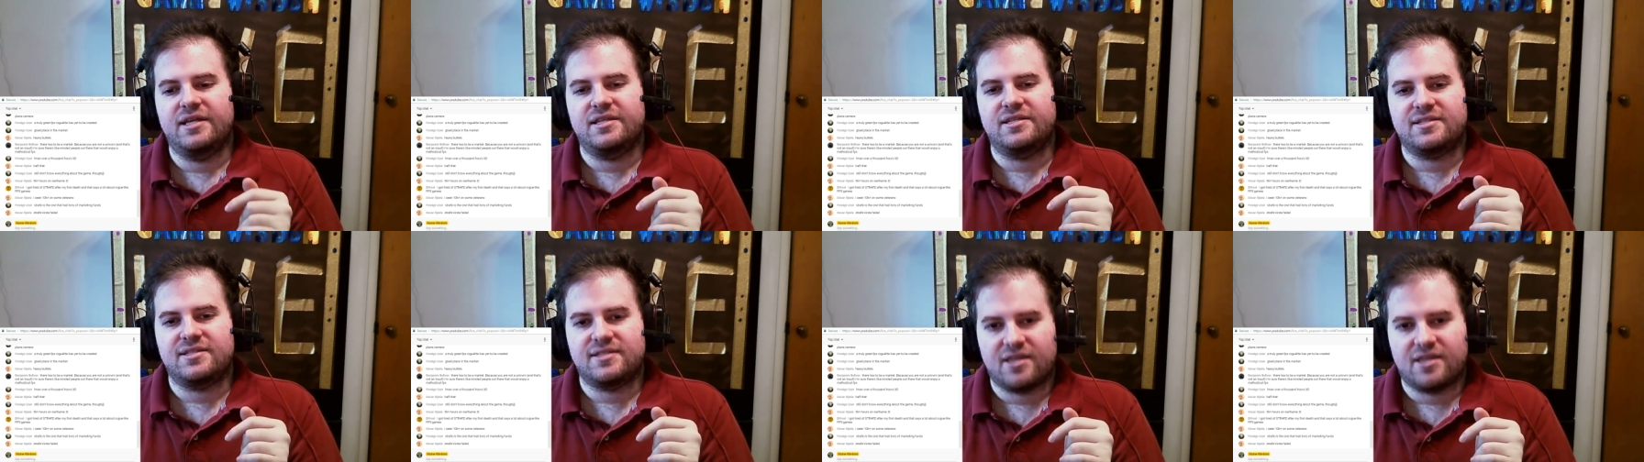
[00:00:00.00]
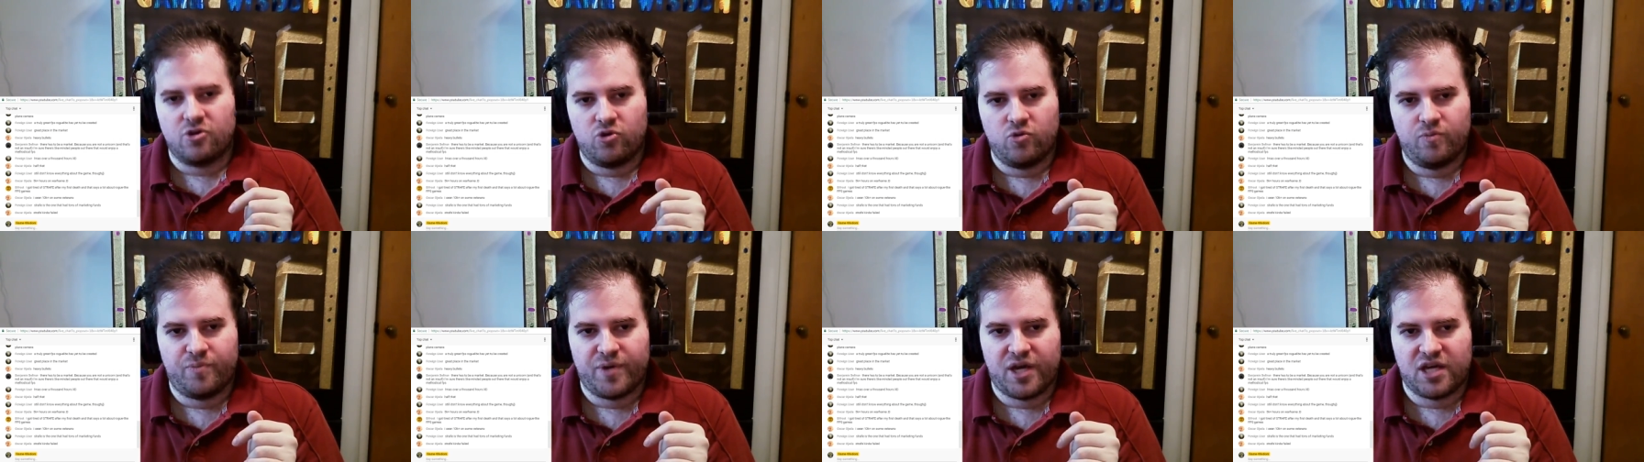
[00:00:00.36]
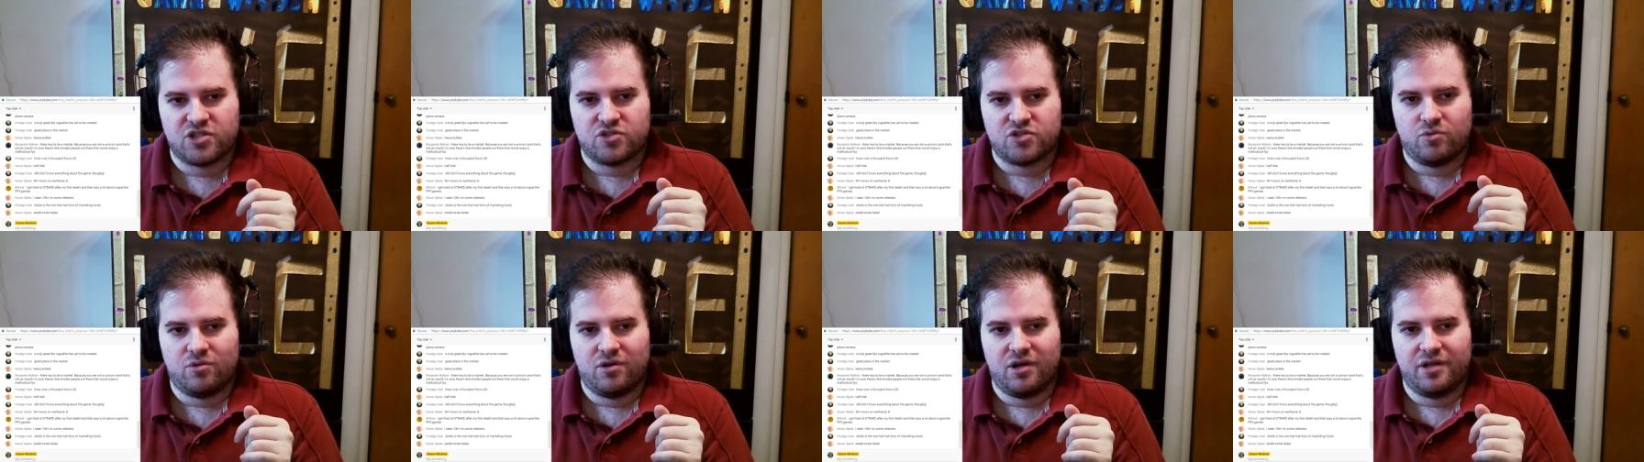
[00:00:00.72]

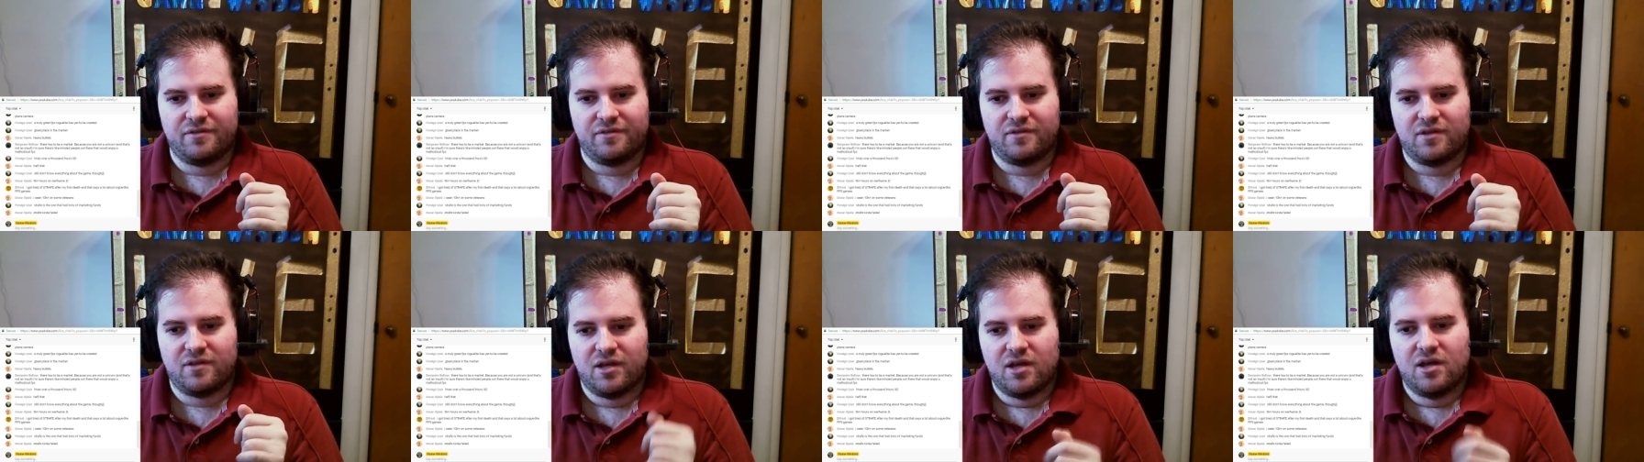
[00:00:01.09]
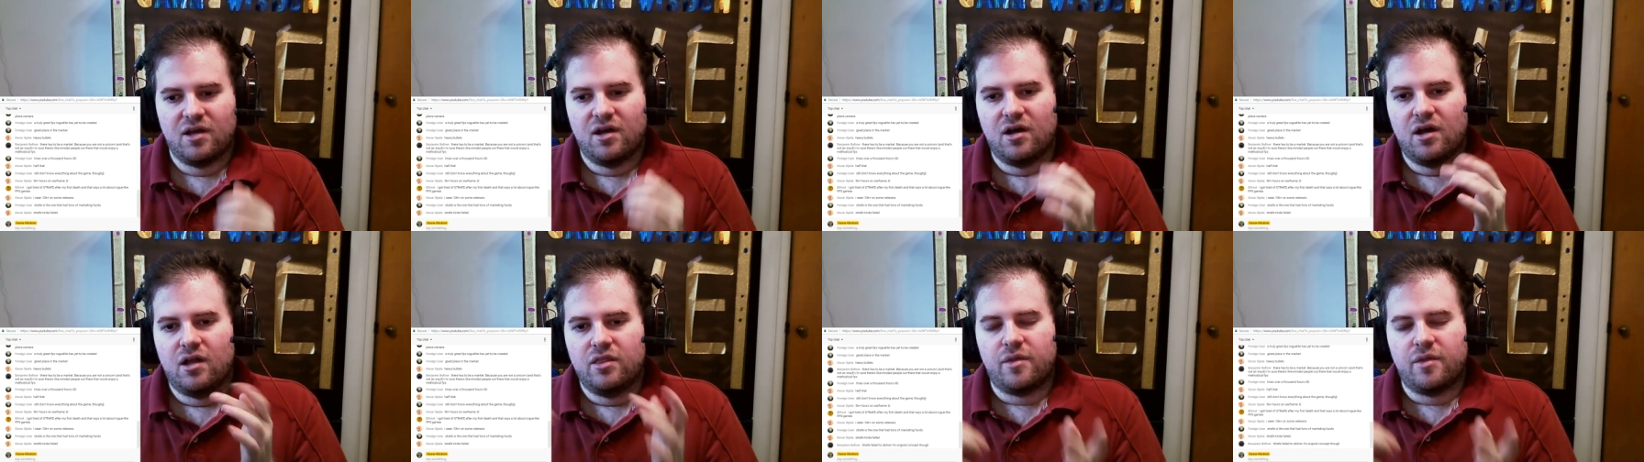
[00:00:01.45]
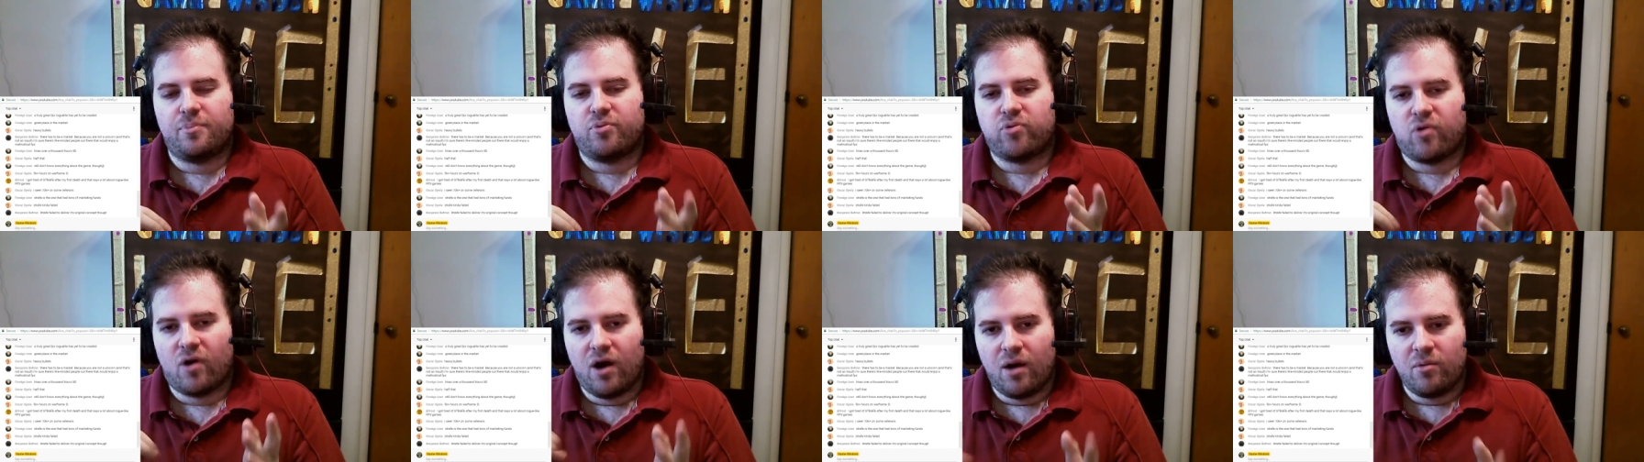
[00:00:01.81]
skill-based one. The
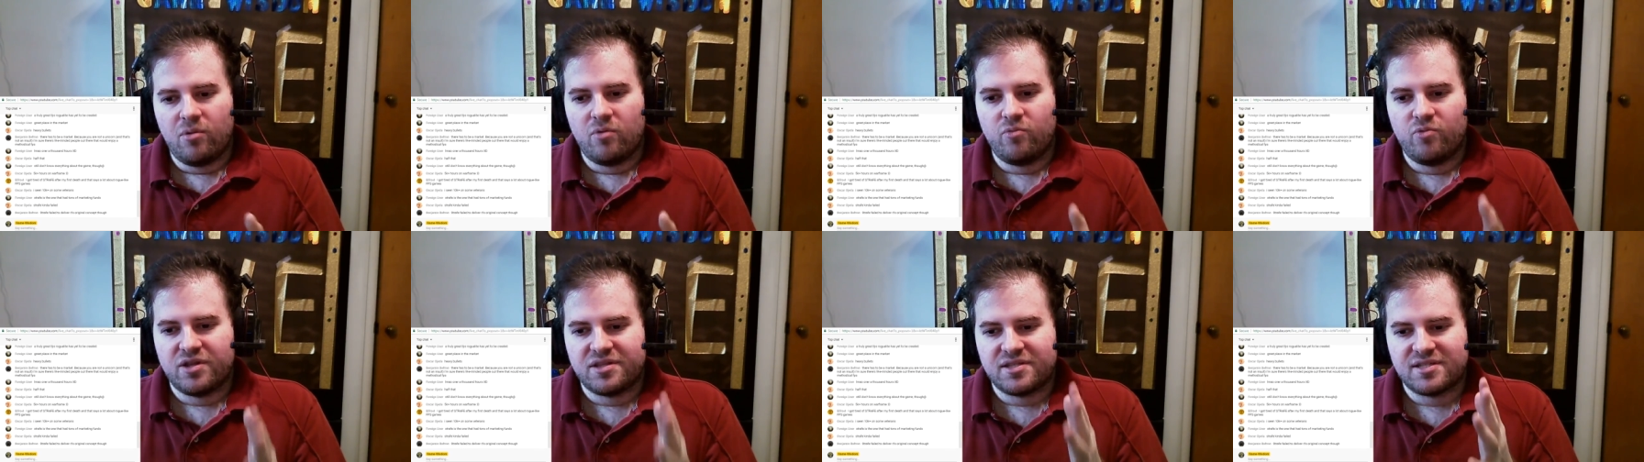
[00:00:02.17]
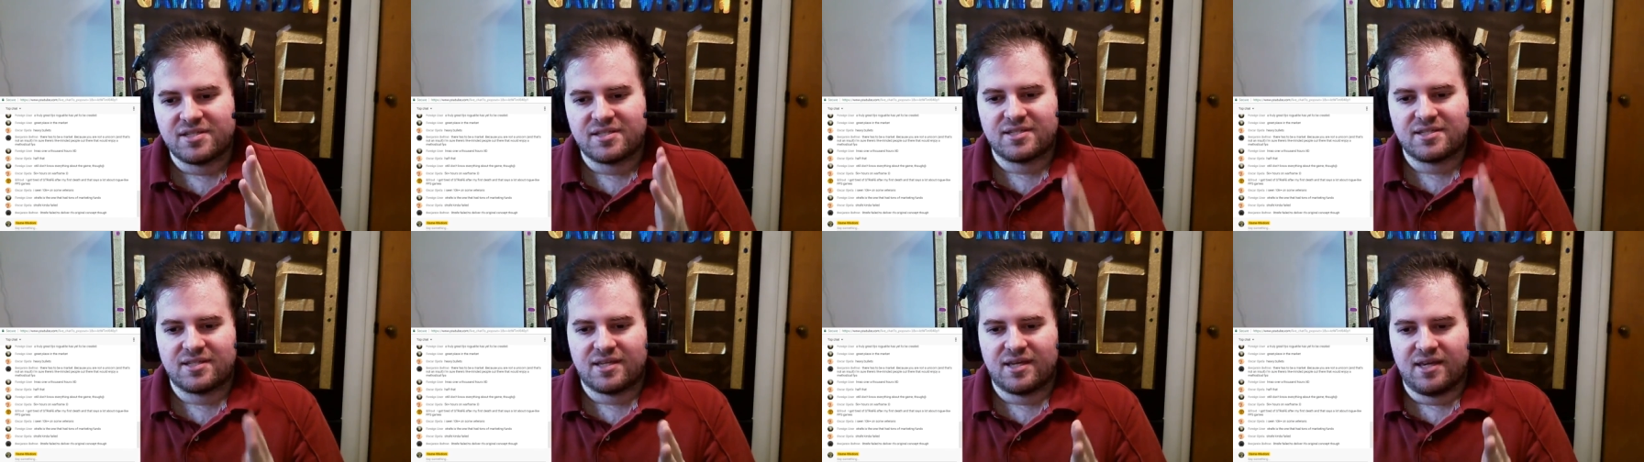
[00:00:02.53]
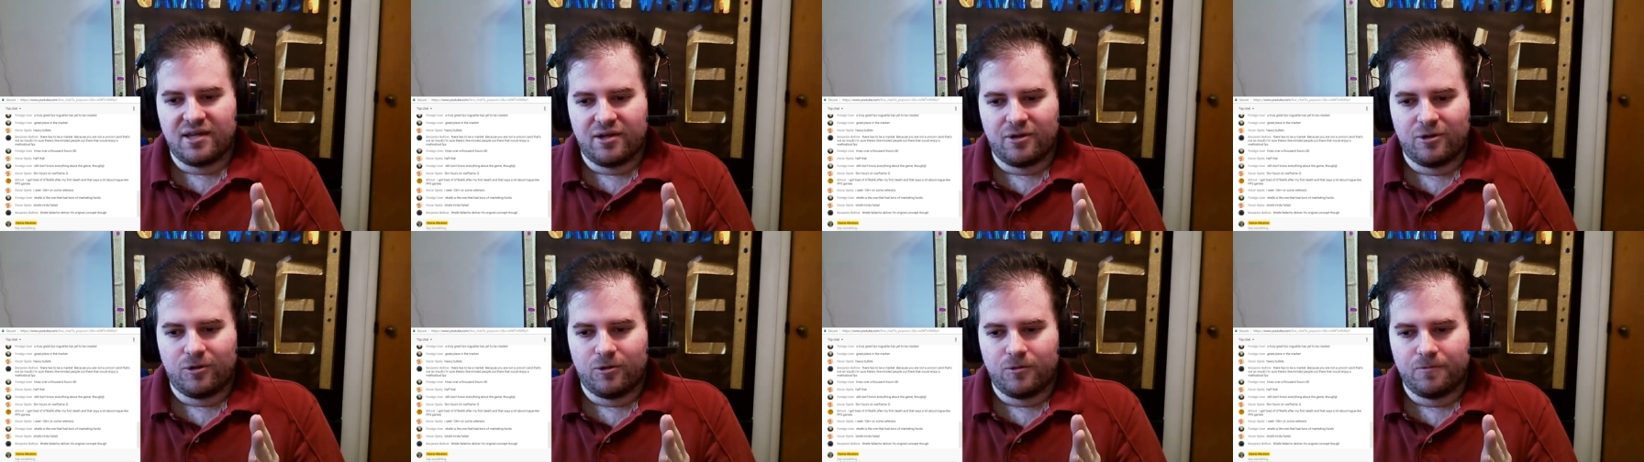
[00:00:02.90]
problem with
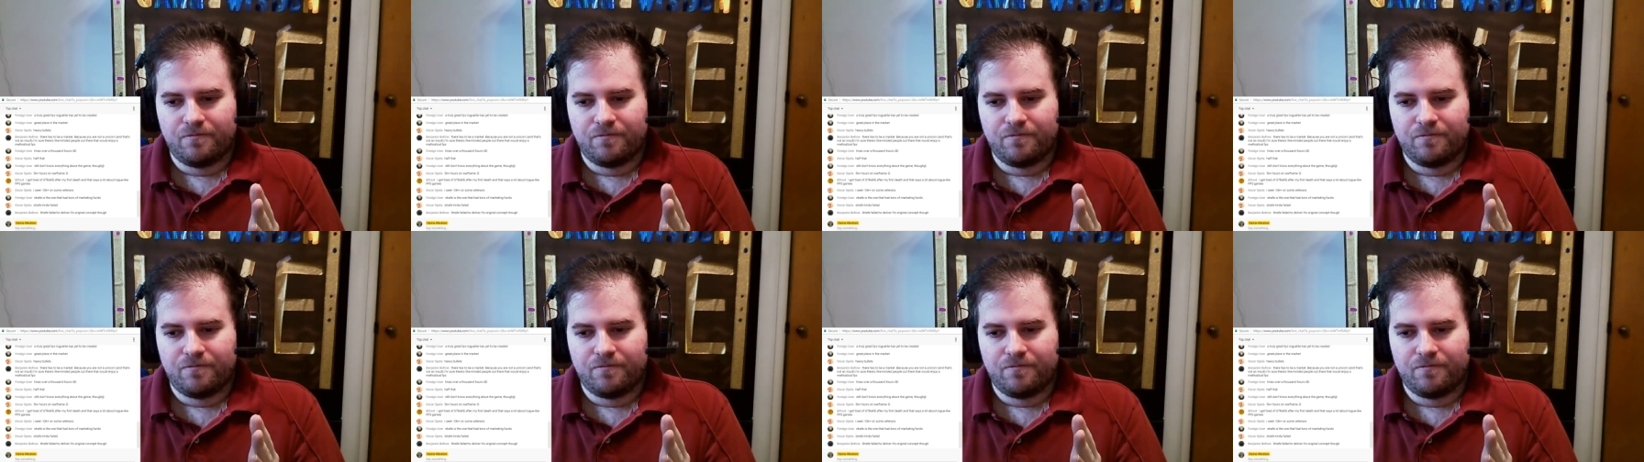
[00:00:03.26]
skill